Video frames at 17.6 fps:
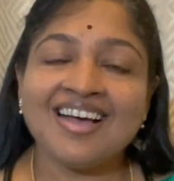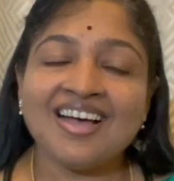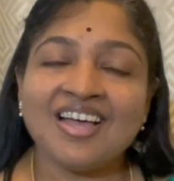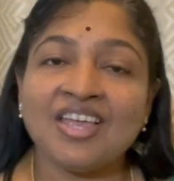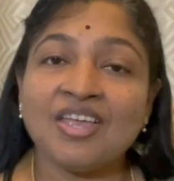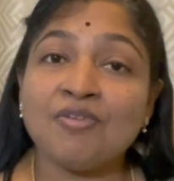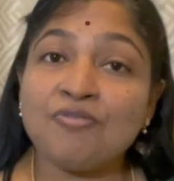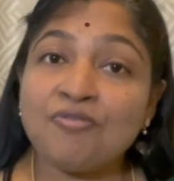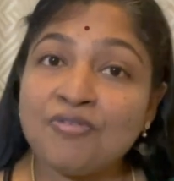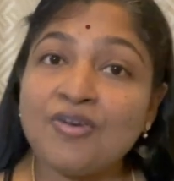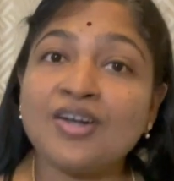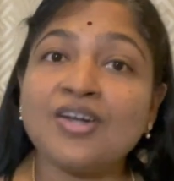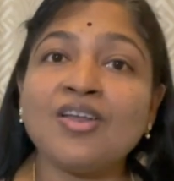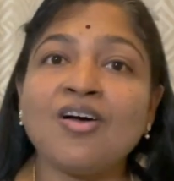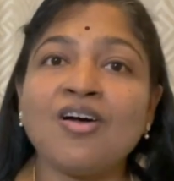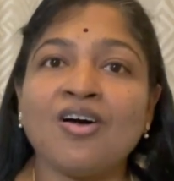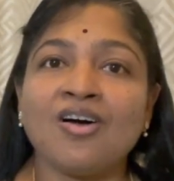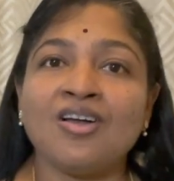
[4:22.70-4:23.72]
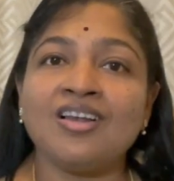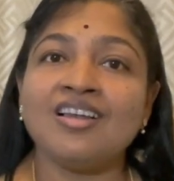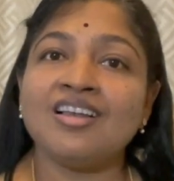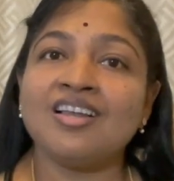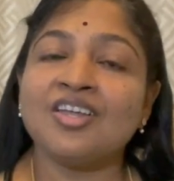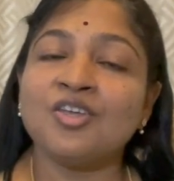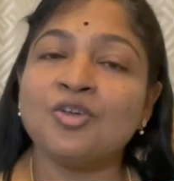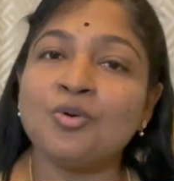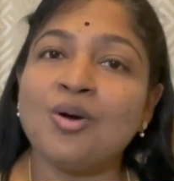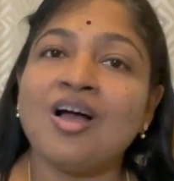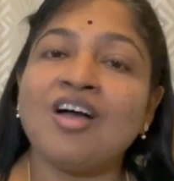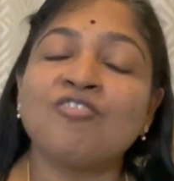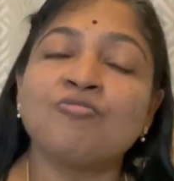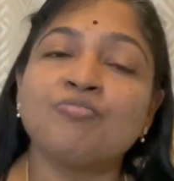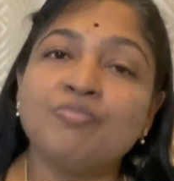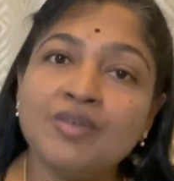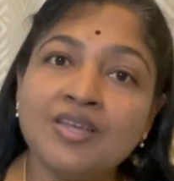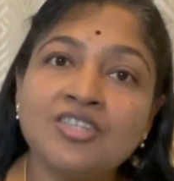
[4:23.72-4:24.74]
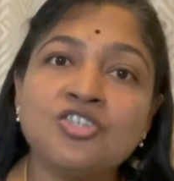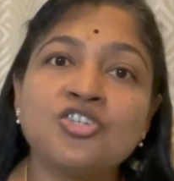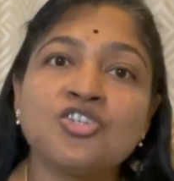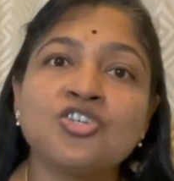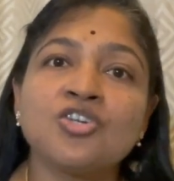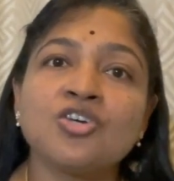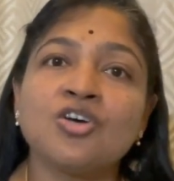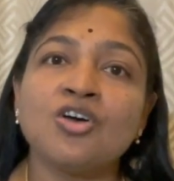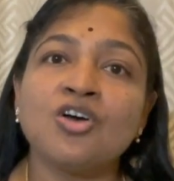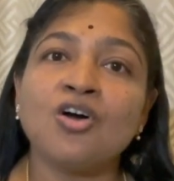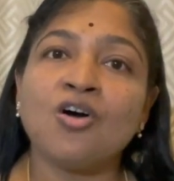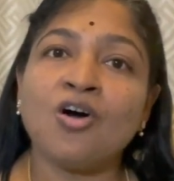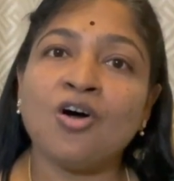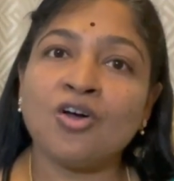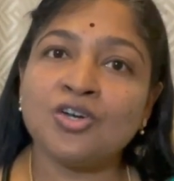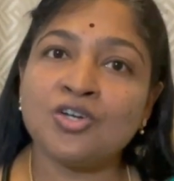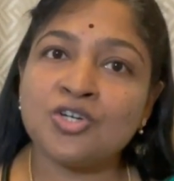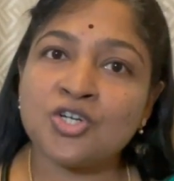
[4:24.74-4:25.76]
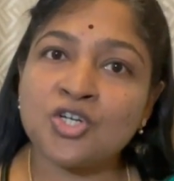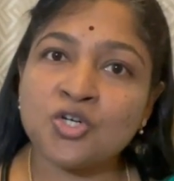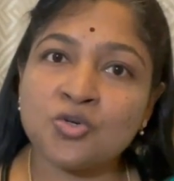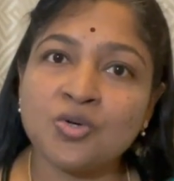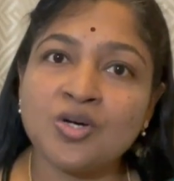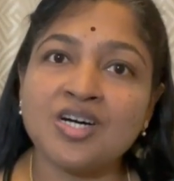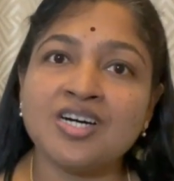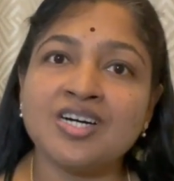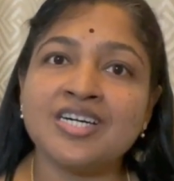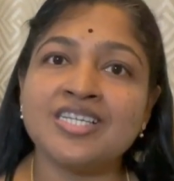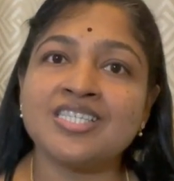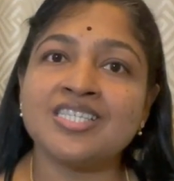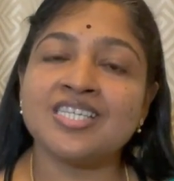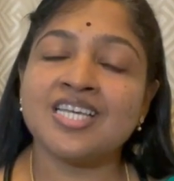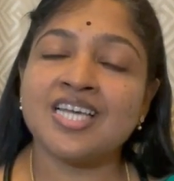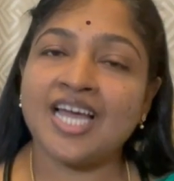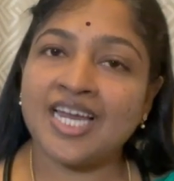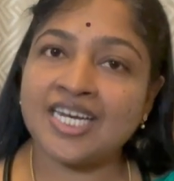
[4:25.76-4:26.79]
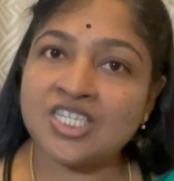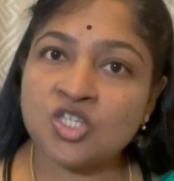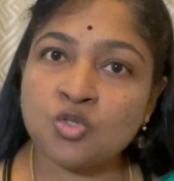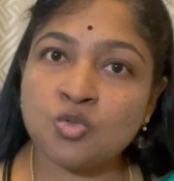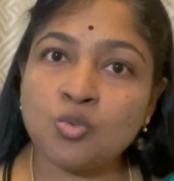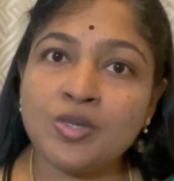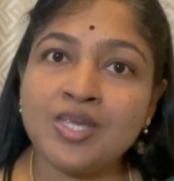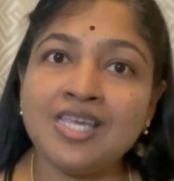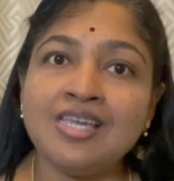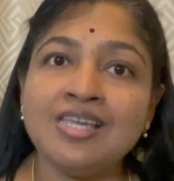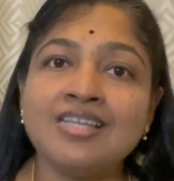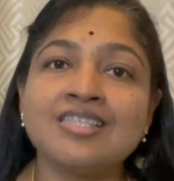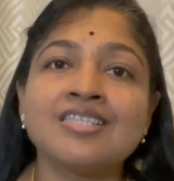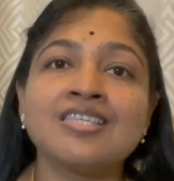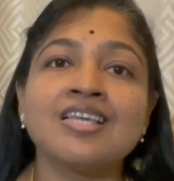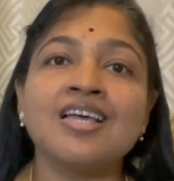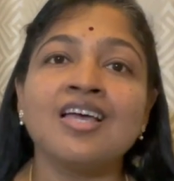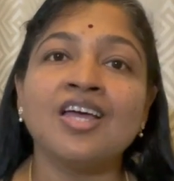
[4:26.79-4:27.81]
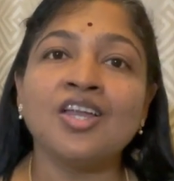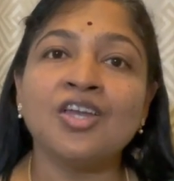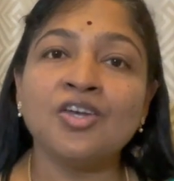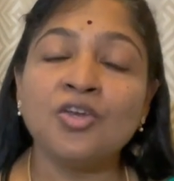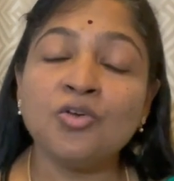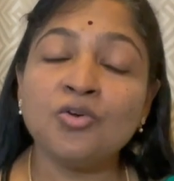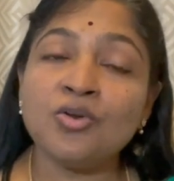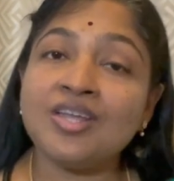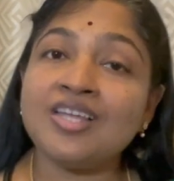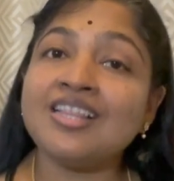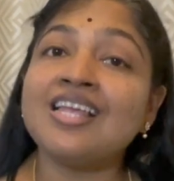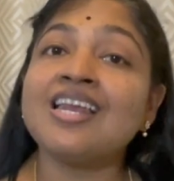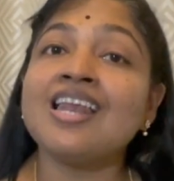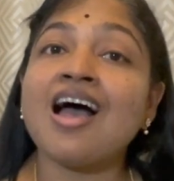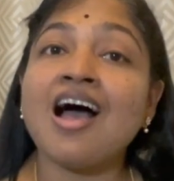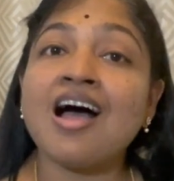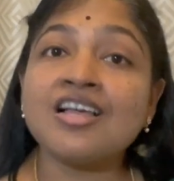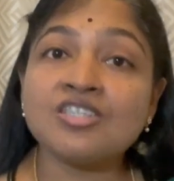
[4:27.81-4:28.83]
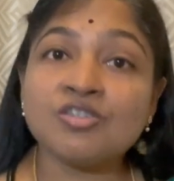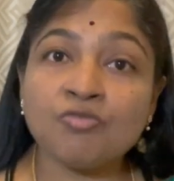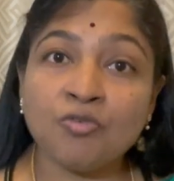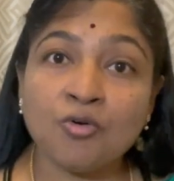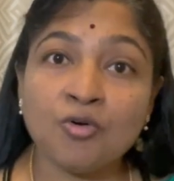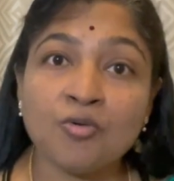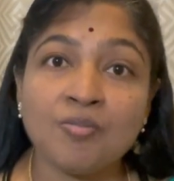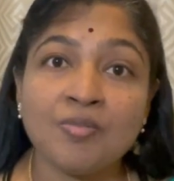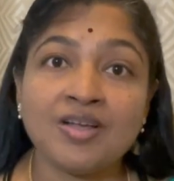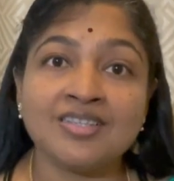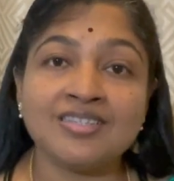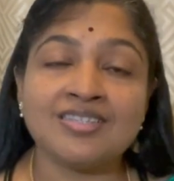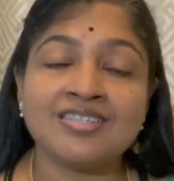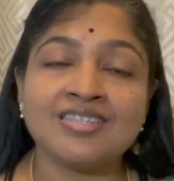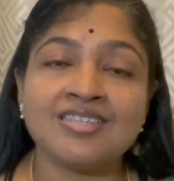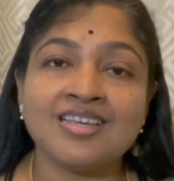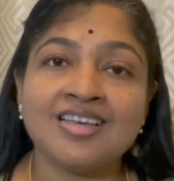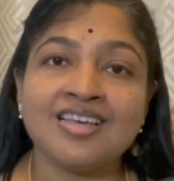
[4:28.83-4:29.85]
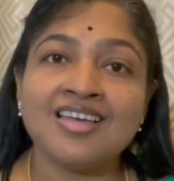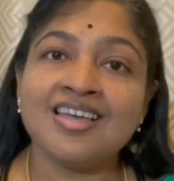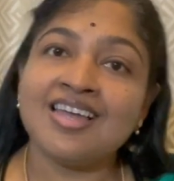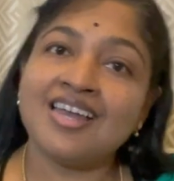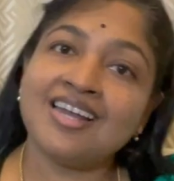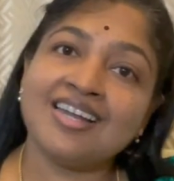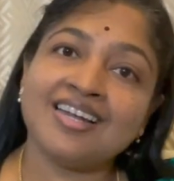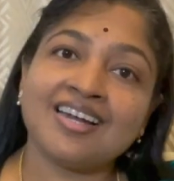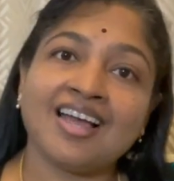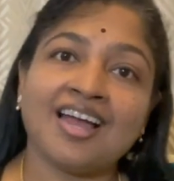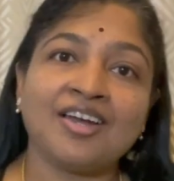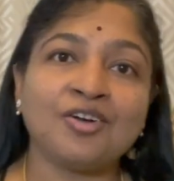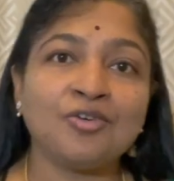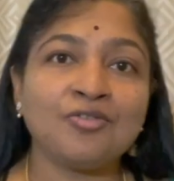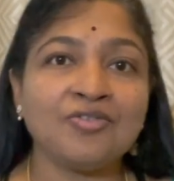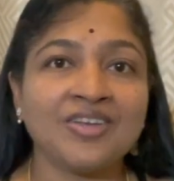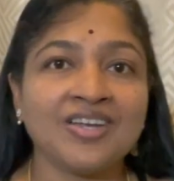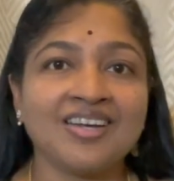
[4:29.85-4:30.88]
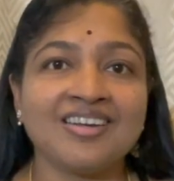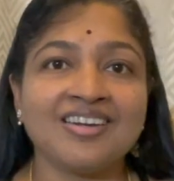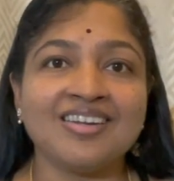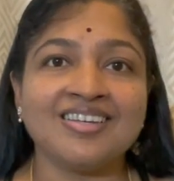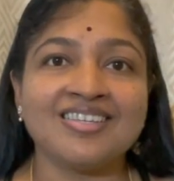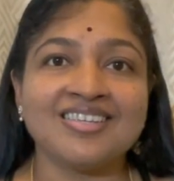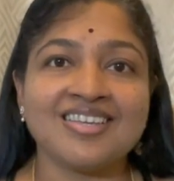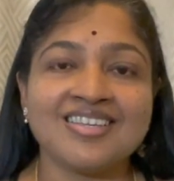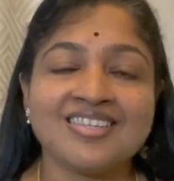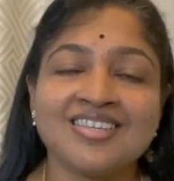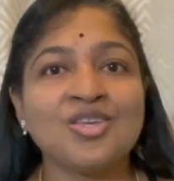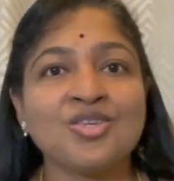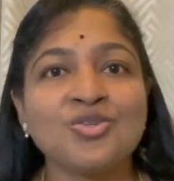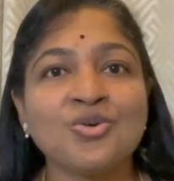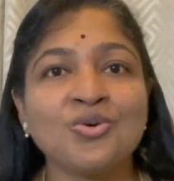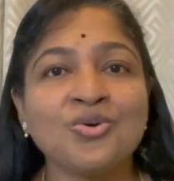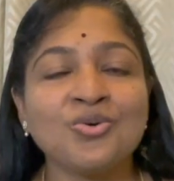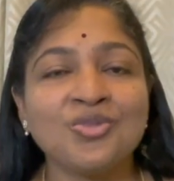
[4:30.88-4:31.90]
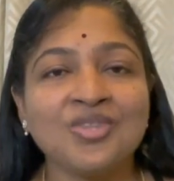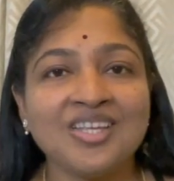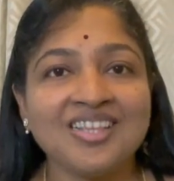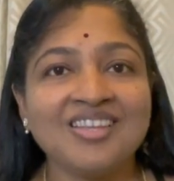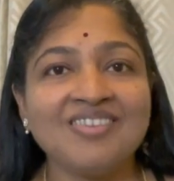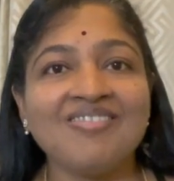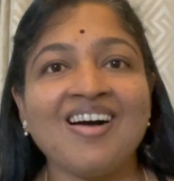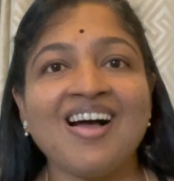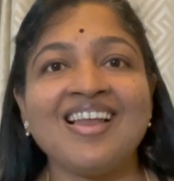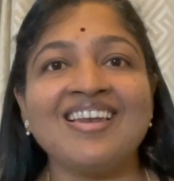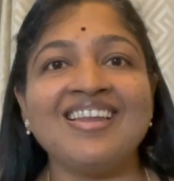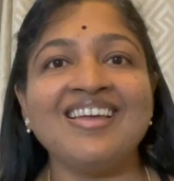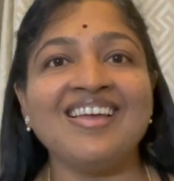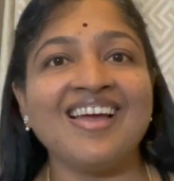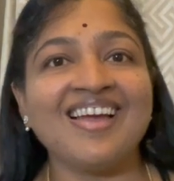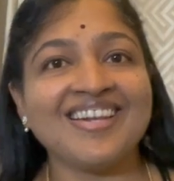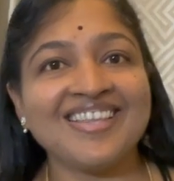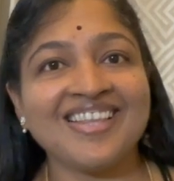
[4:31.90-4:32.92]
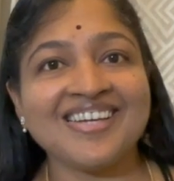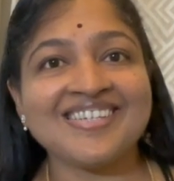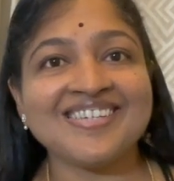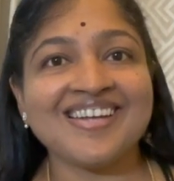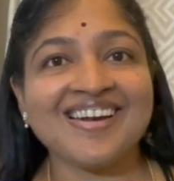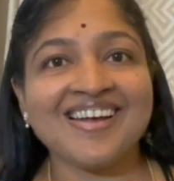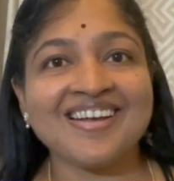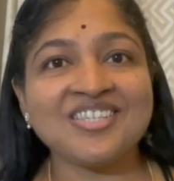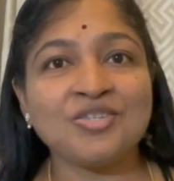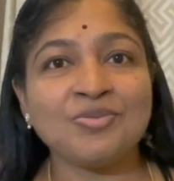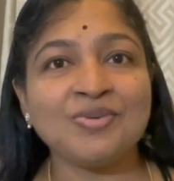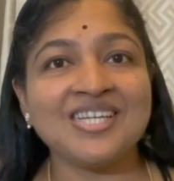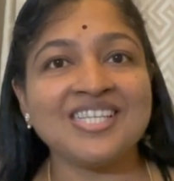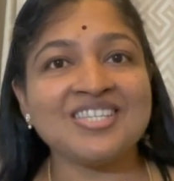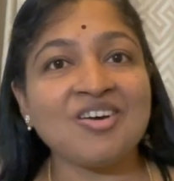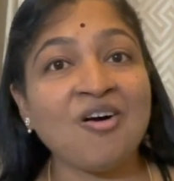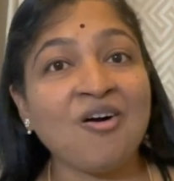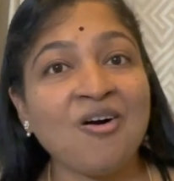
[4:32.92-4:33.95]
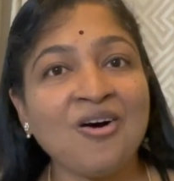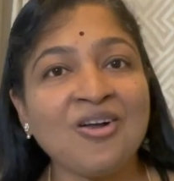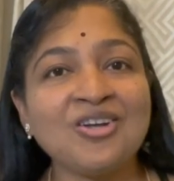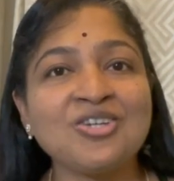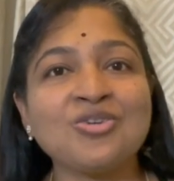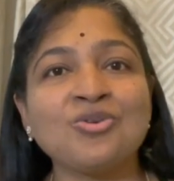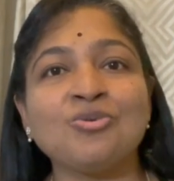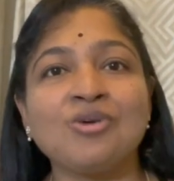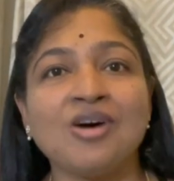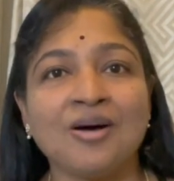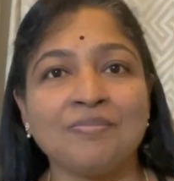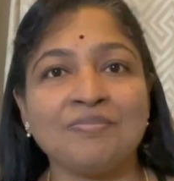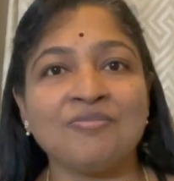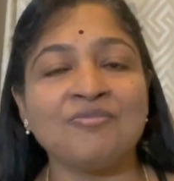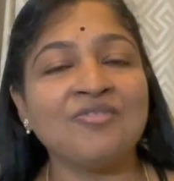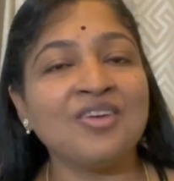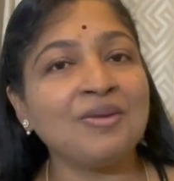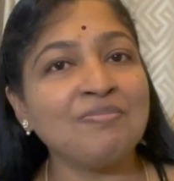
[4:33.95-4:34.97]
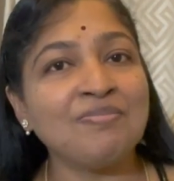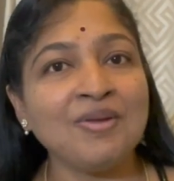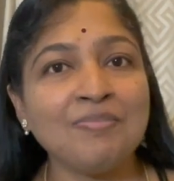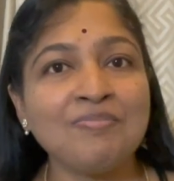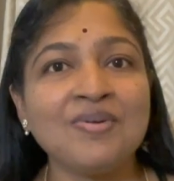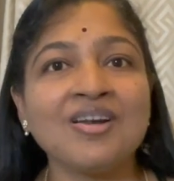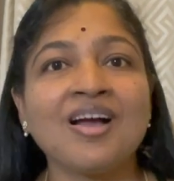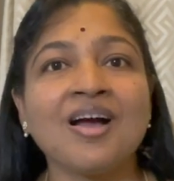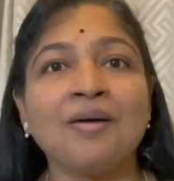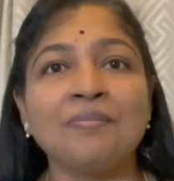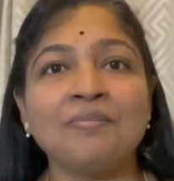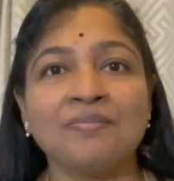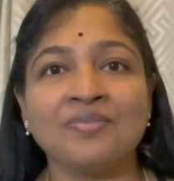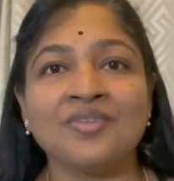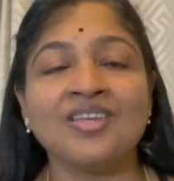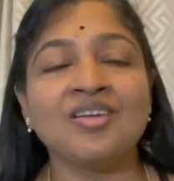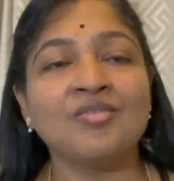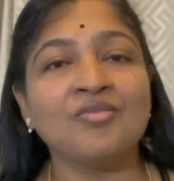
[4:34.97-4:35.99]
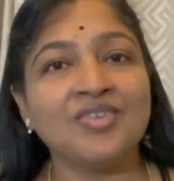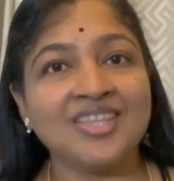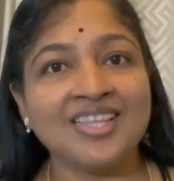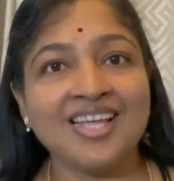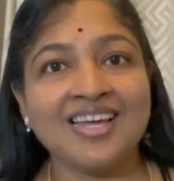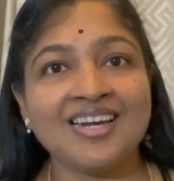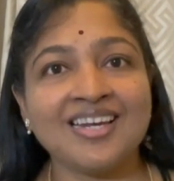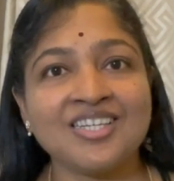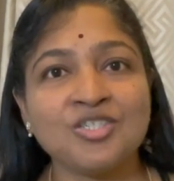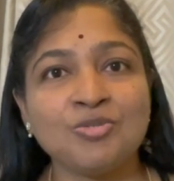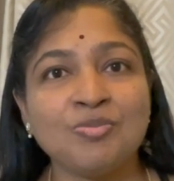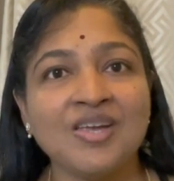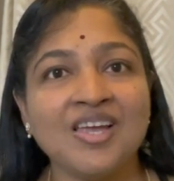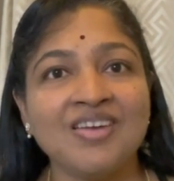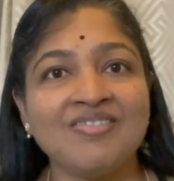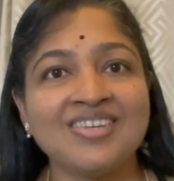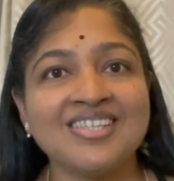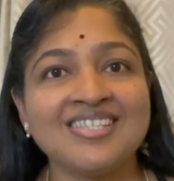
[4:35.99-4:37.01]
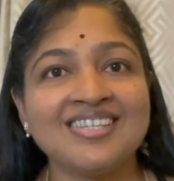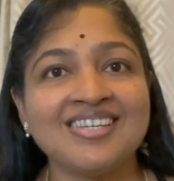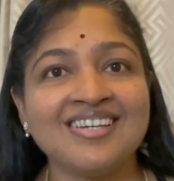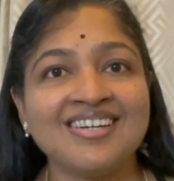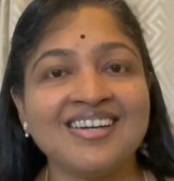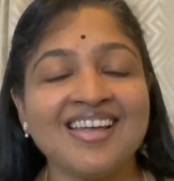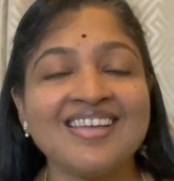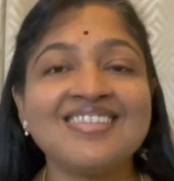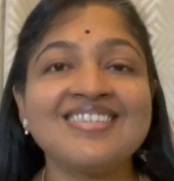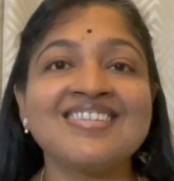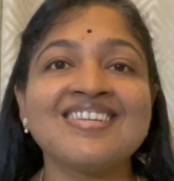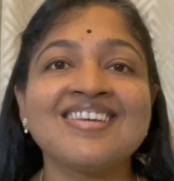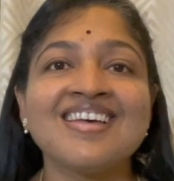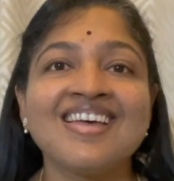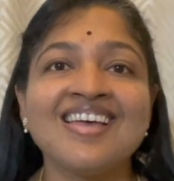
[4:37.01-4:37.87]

if at all you have binged on sugars and sweets during the last 4 months, it kind of increases. So the Diwali and Dashara sweets all show up when people come with their HbA1c test